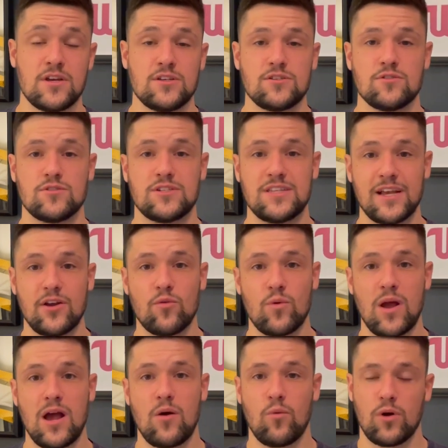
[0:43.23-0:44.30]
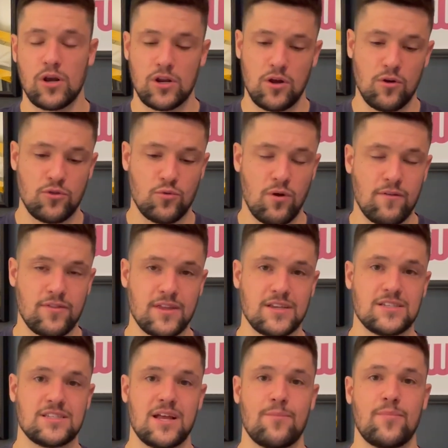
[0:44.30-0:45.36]
So stick around, we're gonna go through everything
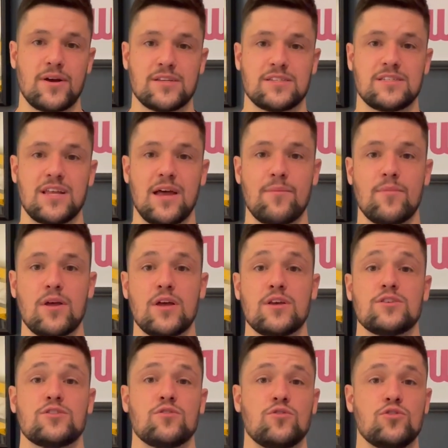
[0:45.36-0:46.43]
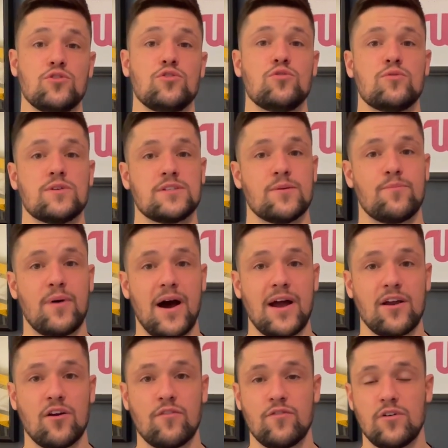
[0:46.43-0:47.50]
step by step so you as a
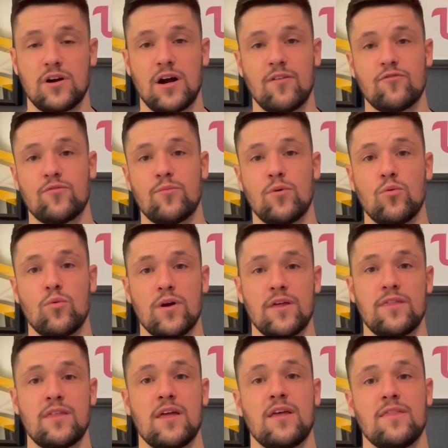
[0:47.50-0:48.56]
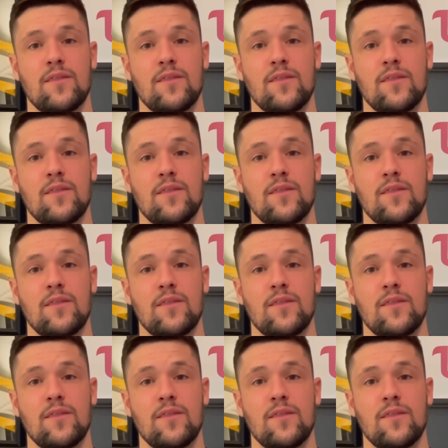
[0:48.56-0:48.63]
buyer feel comfortable with